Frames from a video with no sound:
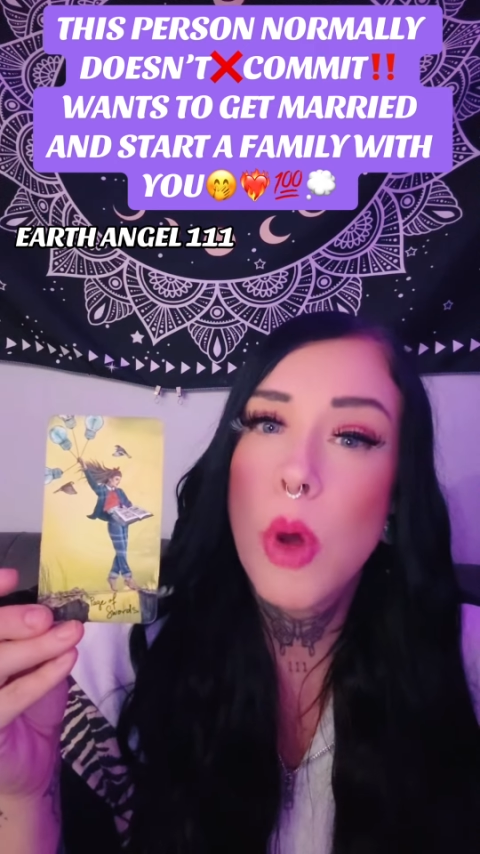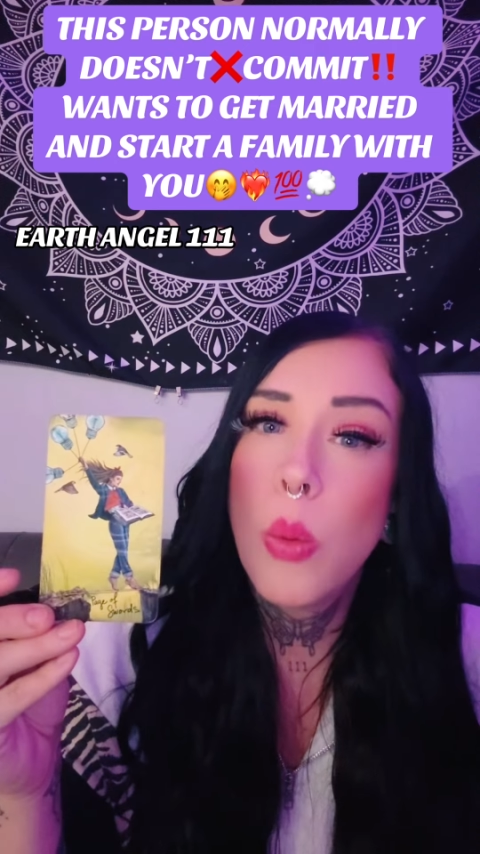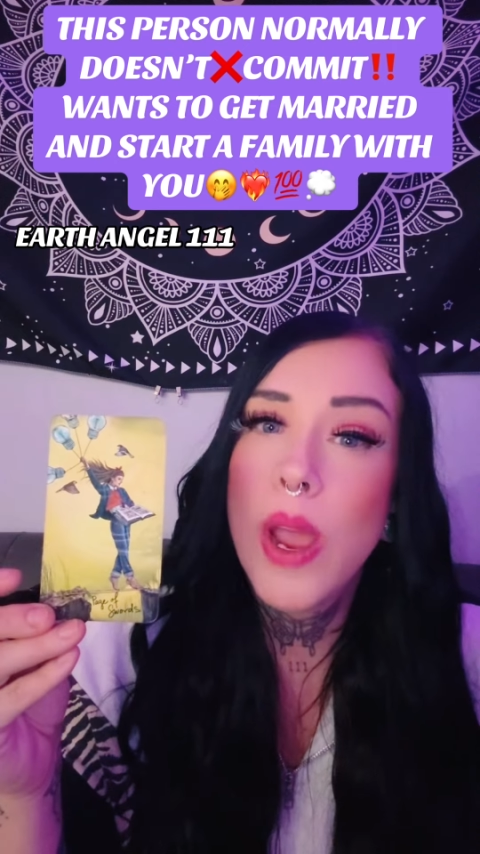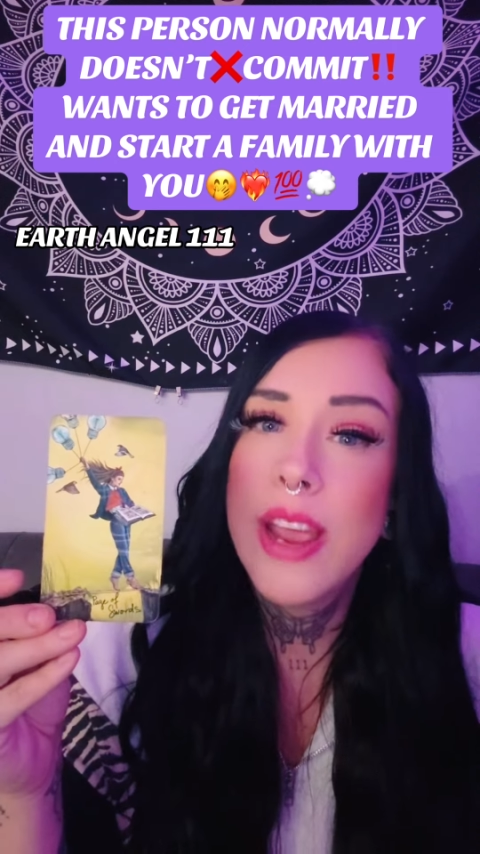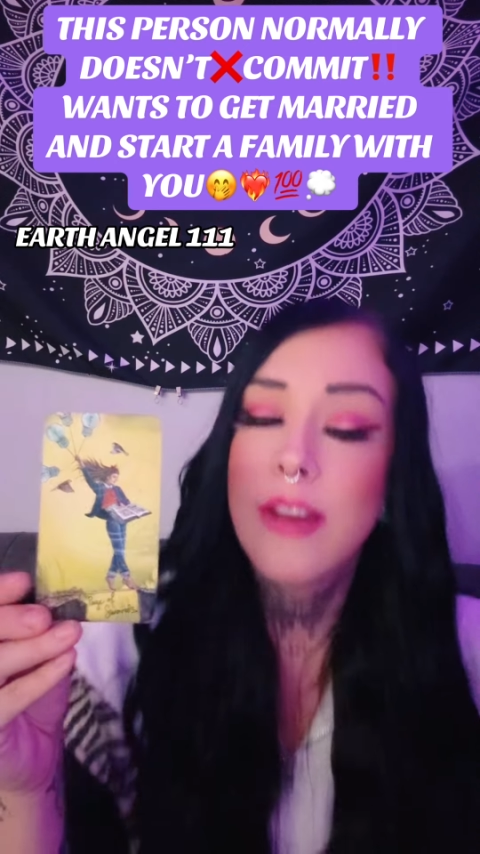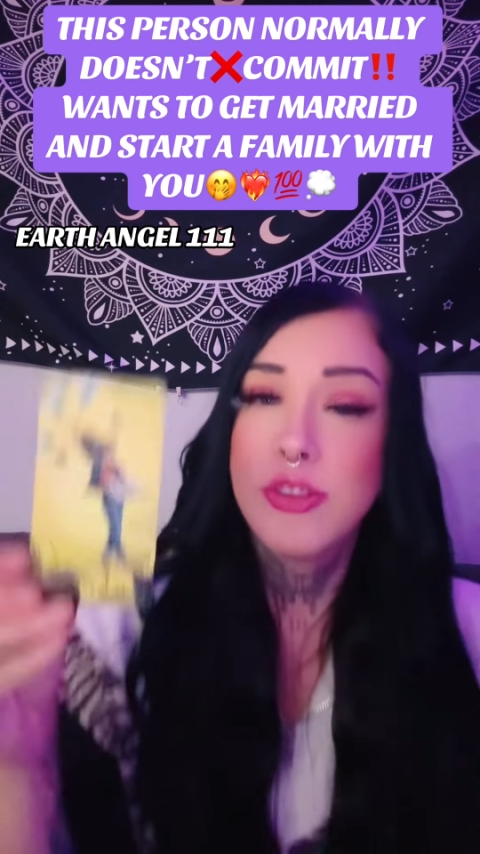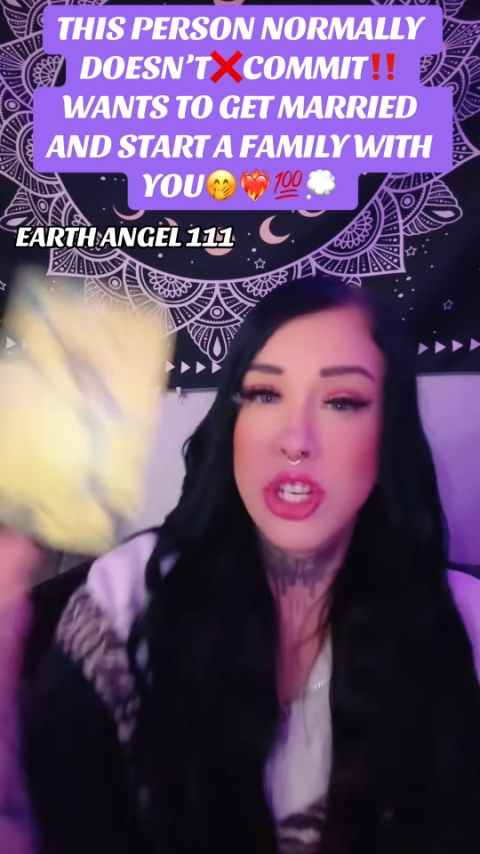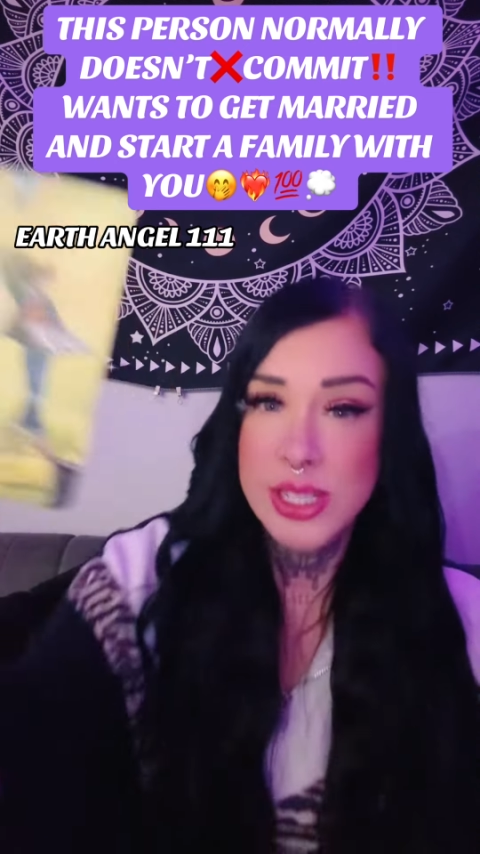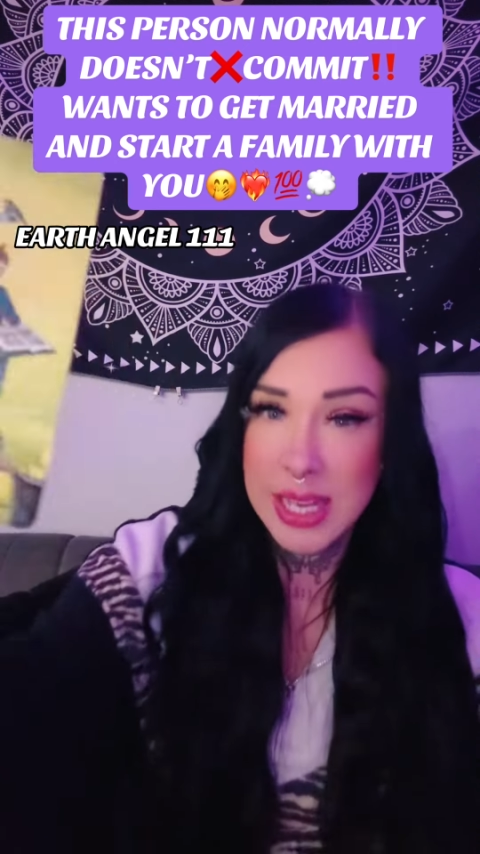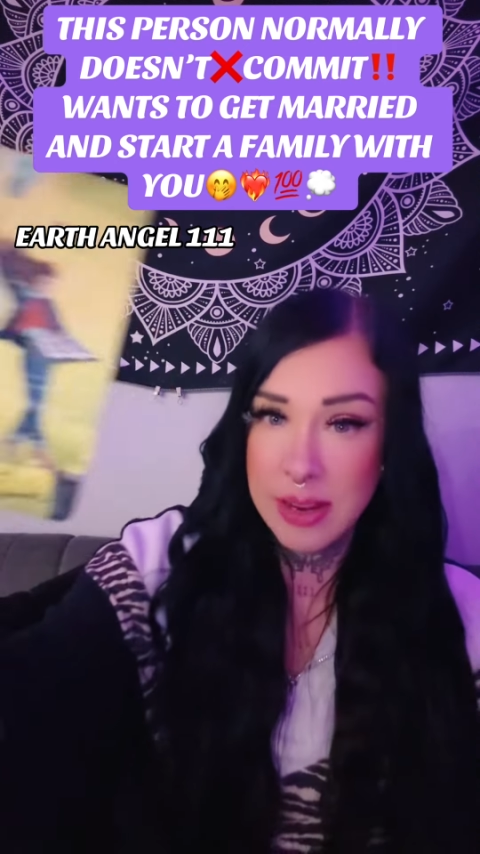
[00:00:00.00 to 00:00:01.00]
way of
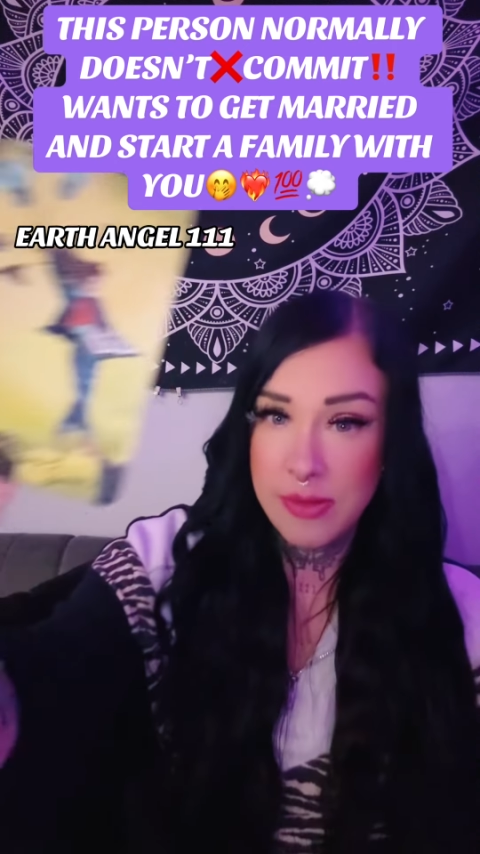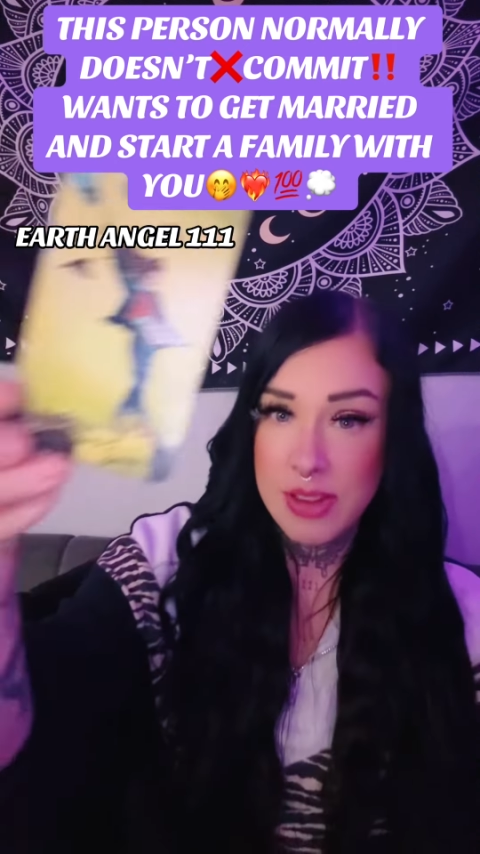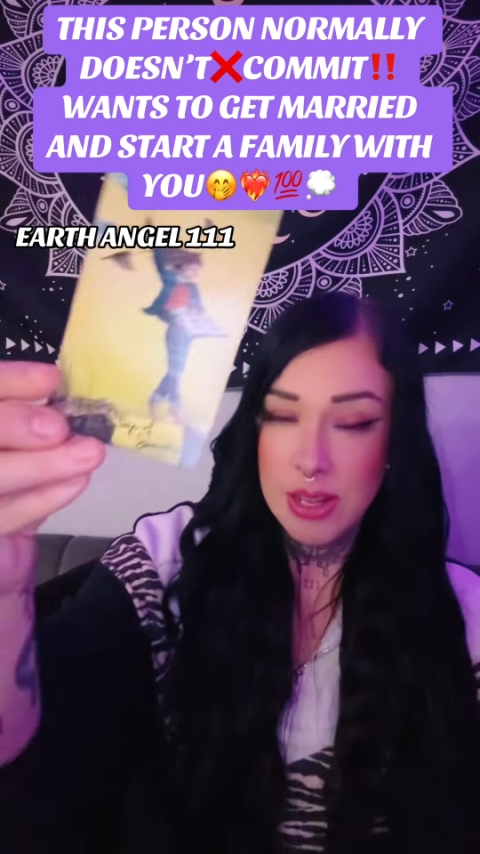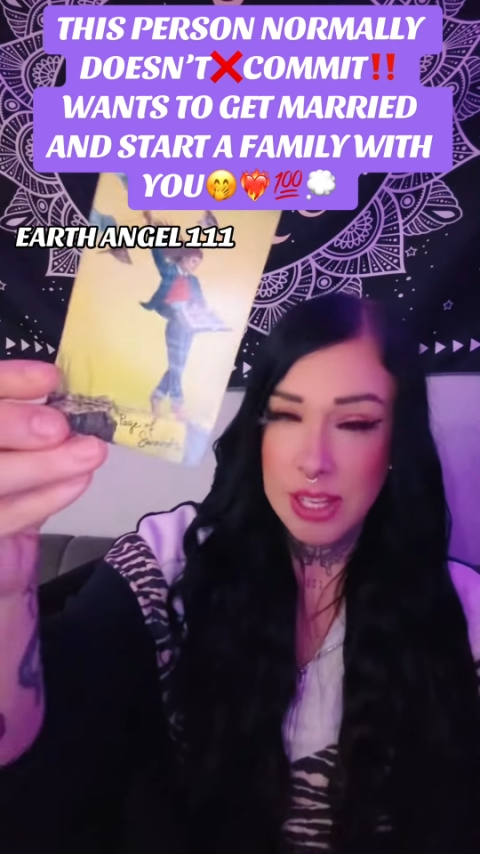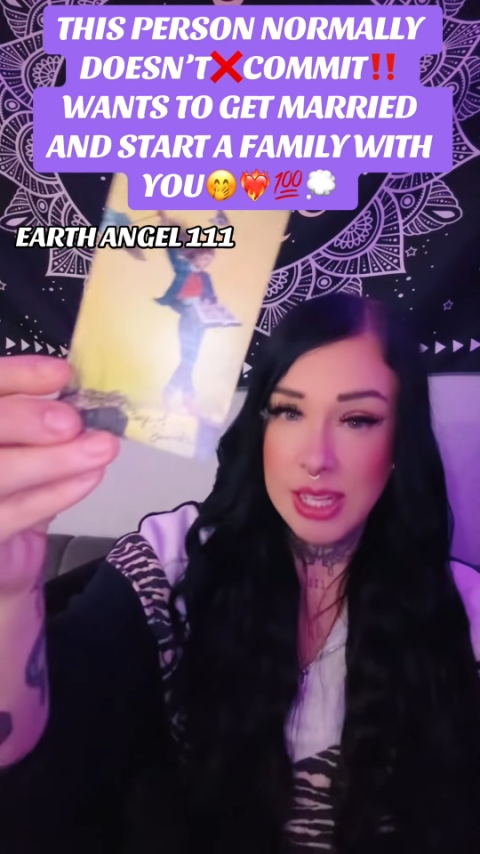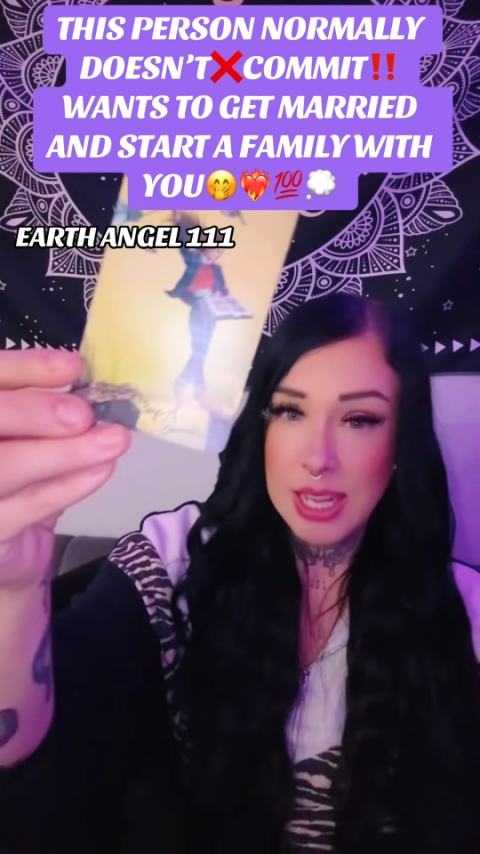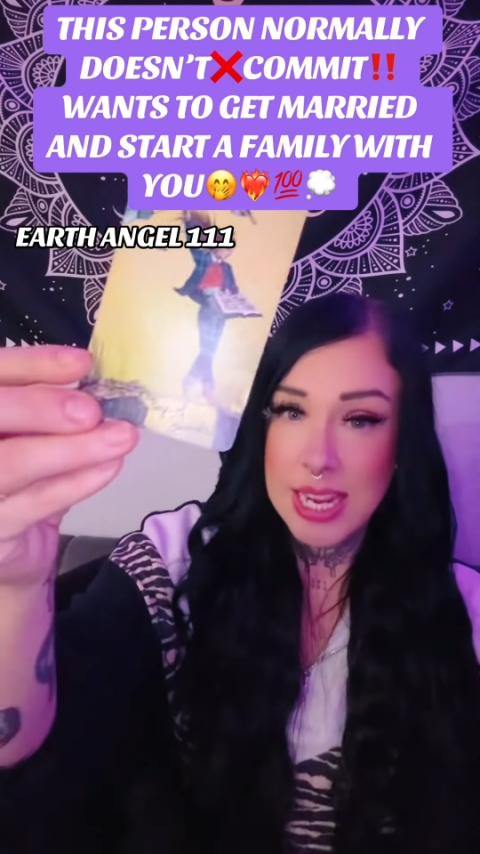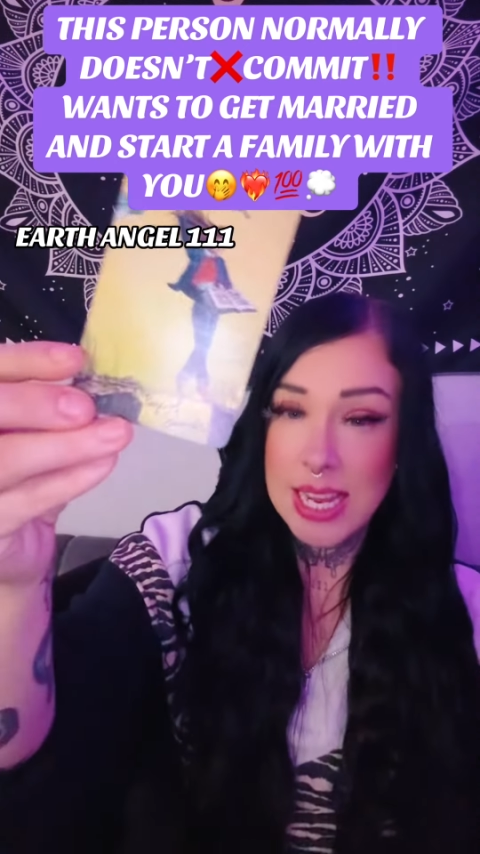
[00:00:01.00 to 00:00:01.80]
just like feeling like a